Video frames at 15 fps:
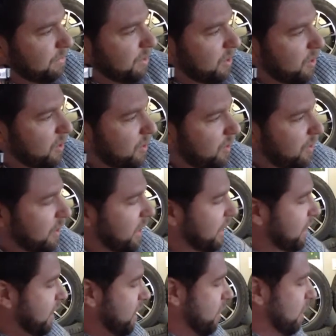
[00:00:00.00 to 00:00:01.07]
it's my right.
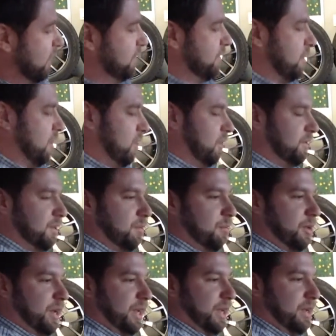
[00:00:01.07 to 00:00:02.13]
phone list. Here, let's call
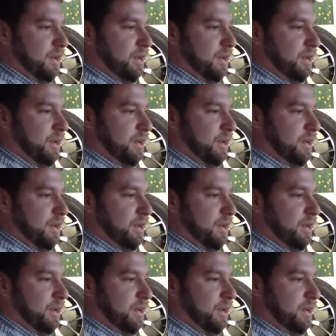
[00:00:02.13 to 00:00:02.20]
somebody.